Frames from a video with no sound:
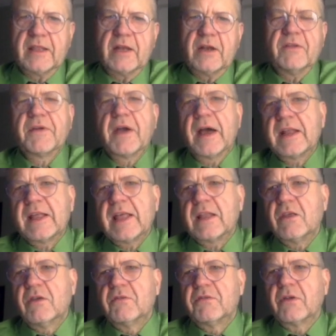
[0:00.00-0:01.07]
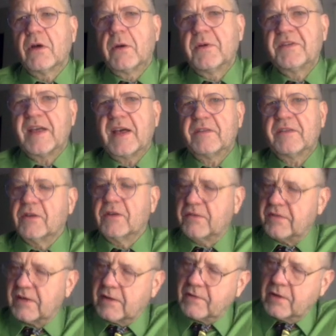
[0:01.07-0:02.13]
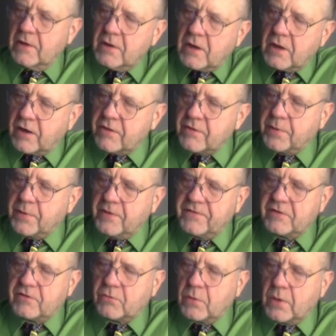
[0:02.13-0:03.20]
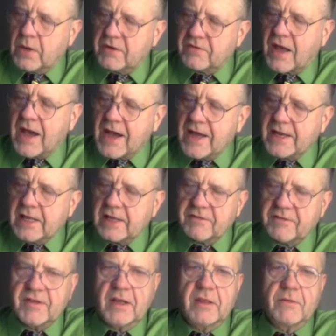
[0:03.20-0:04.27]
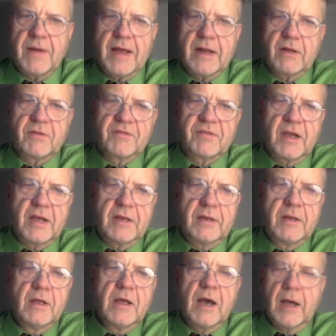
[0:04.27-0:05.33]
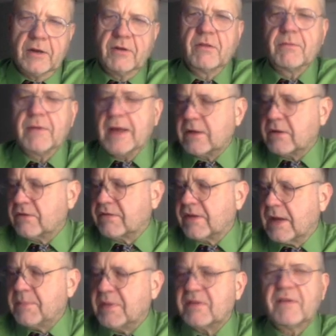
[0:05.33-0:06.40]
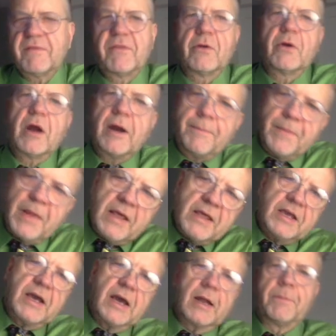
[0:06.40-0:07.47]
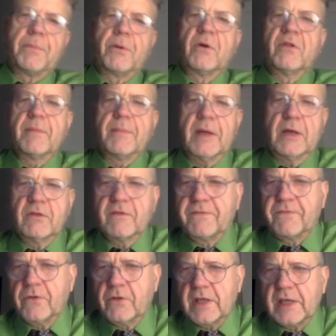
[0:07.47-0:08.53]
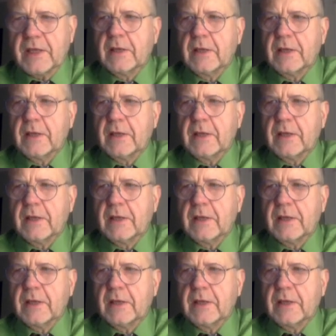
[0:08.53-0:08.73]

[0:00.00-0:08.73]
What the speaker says: And you've got to get used to always asking yourself, are there perfect squares hiding inside the radical sign, under the radical sign? Because if there are, you got to pull them out to fully